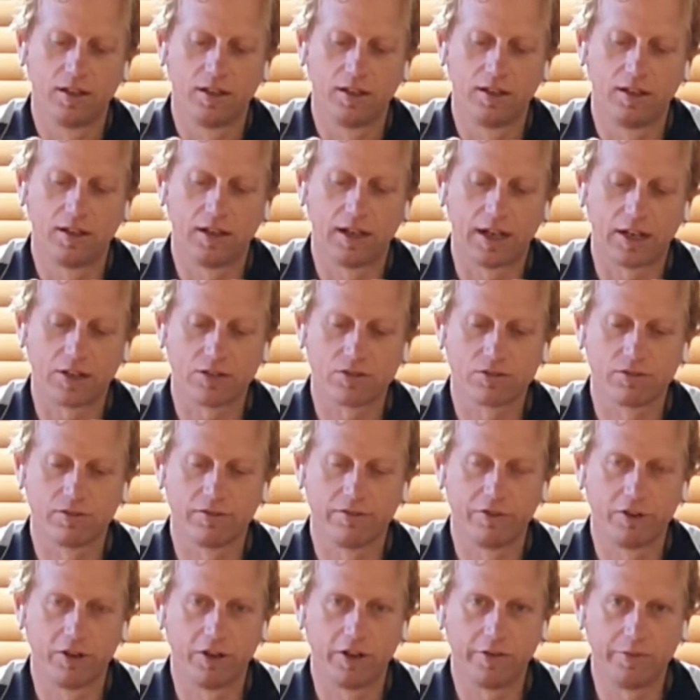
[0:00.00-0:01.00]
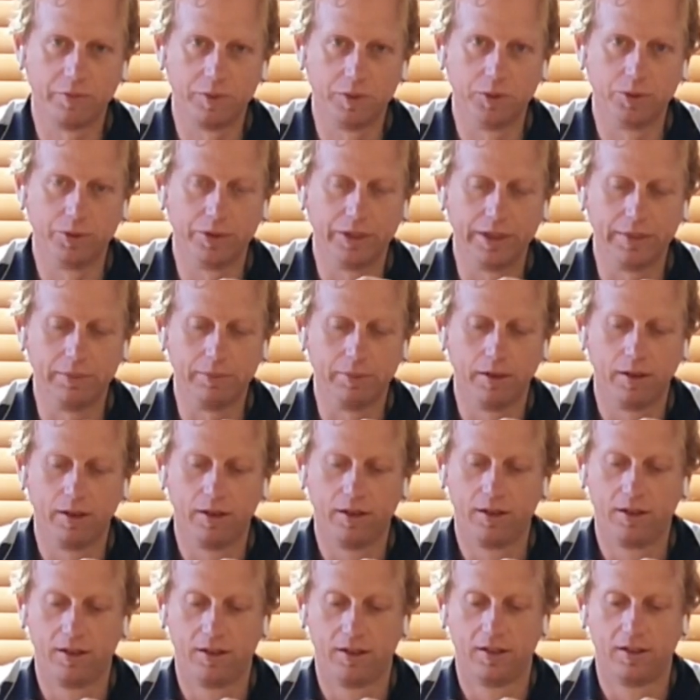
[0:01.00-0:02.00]
105mm deep.
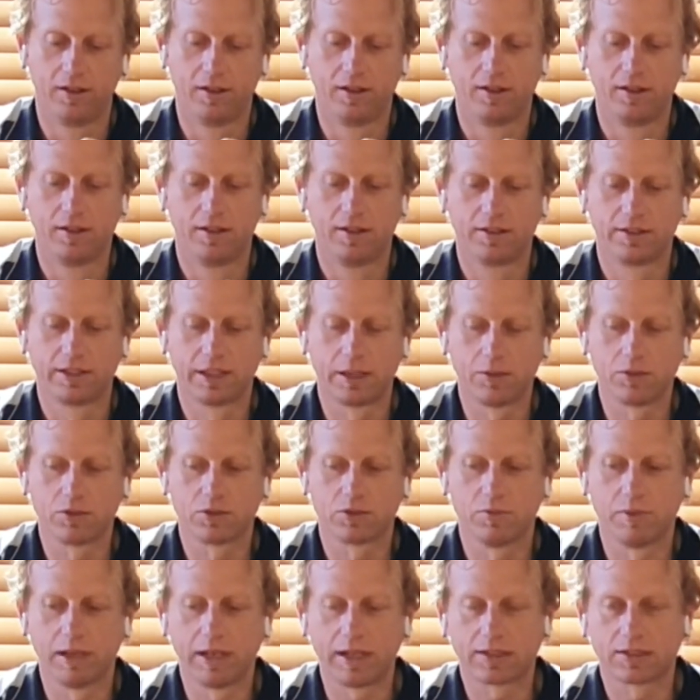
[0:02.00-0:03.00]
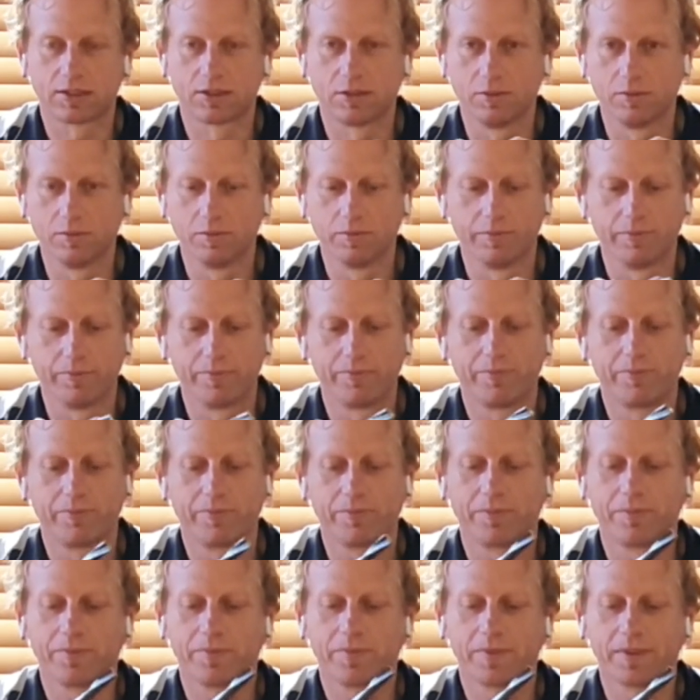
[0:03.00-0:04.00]
So that was maximum.
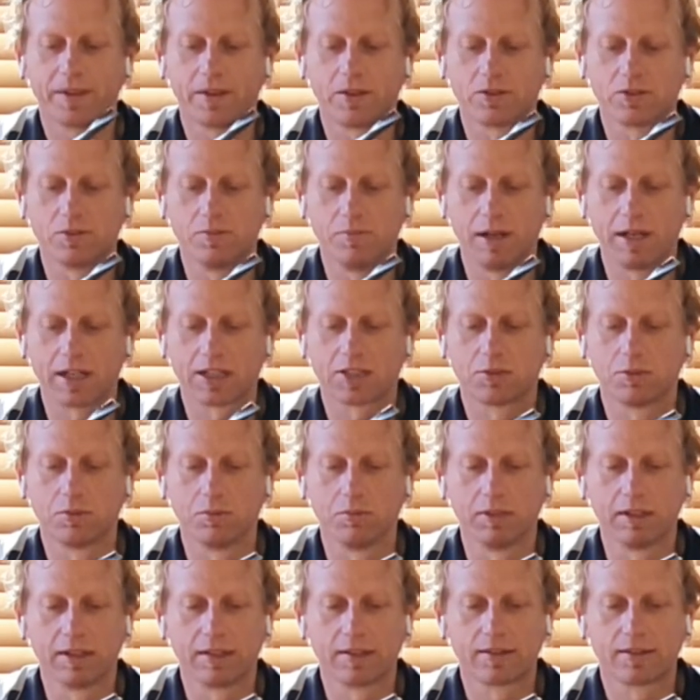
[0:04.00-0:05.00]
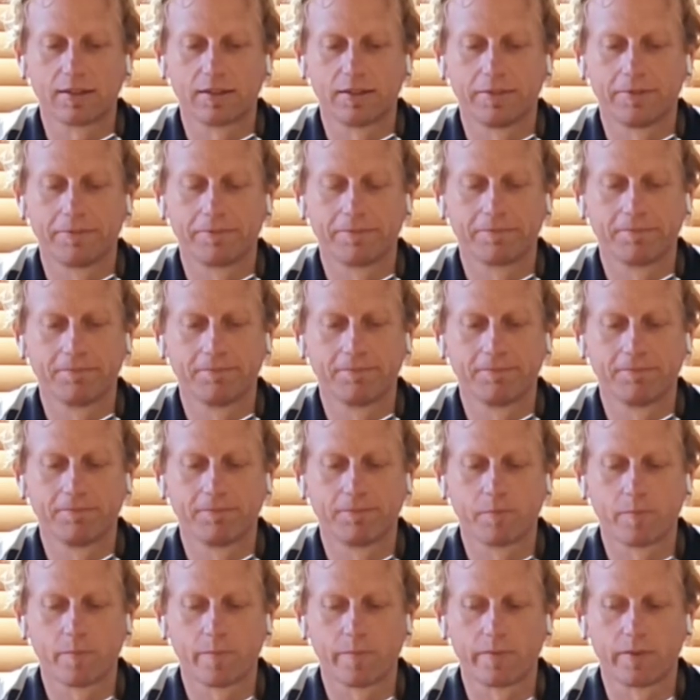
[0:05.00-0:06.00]
That was the maximum length,
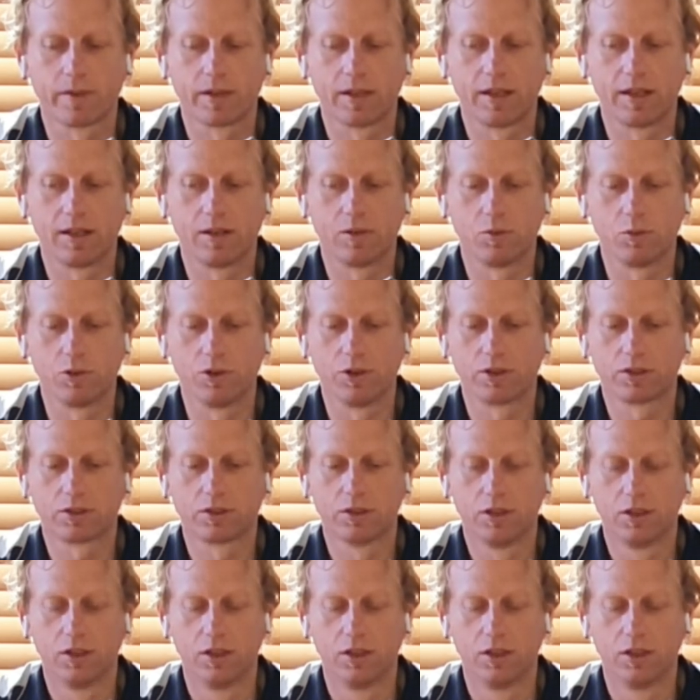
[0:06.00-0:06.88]
and it worked.